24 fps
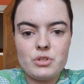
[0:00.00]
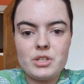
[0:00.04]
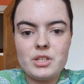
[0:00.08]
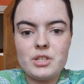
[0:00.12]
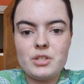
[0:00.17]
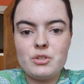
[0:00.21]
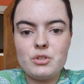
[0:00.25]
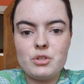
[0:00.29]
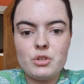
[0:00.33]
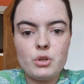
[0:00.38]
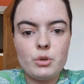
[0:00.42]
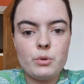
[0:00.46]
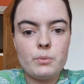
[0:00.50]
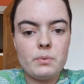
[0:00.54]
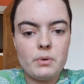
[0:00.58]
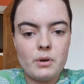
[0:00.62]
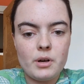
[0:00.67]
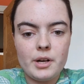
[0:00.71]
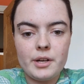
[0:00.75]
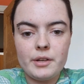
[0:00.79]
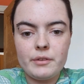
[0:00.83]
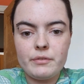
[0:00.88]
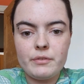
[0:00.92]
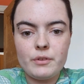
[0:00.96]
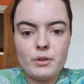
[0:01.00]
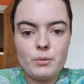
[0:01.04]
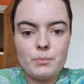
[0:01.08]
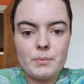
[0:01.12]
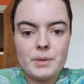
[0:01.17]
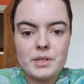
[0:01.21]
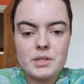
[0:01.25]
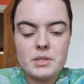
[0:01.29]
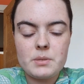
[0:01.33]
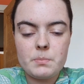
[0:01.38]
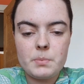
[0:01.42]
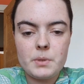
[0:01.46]
You need no prior
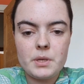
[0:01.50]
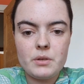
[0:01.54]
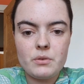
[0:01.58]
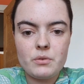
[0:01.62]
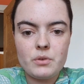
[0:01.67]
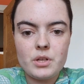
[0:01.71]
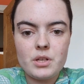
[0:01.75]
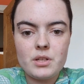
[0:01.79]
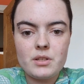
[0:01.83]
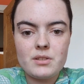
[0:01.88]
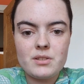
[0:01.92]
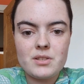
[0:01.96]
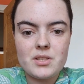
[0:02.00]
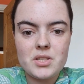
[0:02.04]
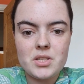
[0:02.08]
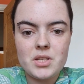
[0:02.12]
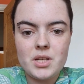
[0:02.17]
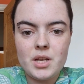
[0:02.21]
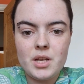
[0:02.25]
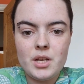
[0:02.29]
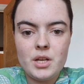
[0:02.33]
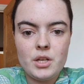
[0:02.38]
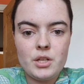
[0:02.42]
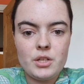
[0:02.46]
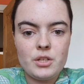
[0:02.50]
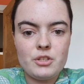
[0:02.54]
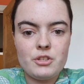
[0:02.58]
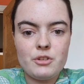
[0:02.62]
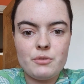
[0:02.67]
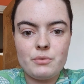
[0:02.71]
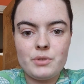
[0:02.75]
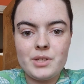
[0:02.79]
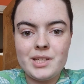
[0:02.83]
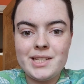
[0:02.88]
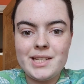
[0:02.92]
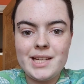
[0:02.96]
film experience, you
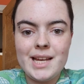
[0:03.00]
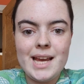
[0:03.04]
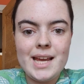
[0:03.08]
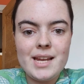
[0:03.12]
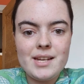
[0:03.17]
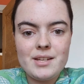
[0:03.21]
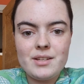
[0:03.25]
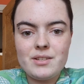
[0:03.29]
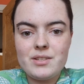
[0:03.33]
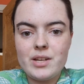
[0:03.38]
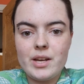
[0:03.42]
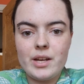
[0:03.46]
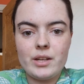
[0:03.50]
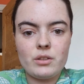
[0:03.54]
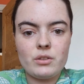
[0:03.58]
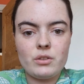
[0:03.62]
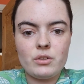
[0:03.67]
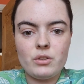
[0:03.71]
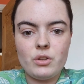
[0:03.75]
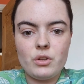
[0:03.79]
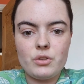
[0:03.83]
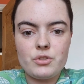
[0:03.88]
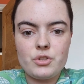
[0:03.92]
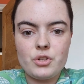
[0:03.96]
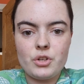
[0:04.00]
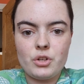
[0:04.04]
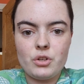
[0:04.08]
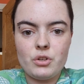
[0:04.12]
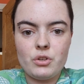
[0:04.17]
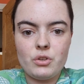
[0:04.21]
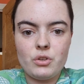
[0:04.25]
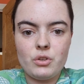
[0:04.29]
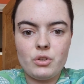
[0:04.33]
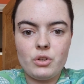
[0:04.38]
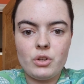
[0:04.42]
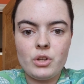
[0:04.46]
don't need any
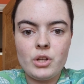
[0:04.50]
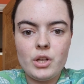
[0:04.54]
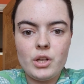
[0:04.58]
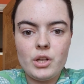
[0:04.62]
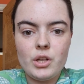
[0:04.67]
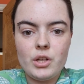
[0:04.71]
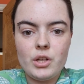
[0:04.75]
technological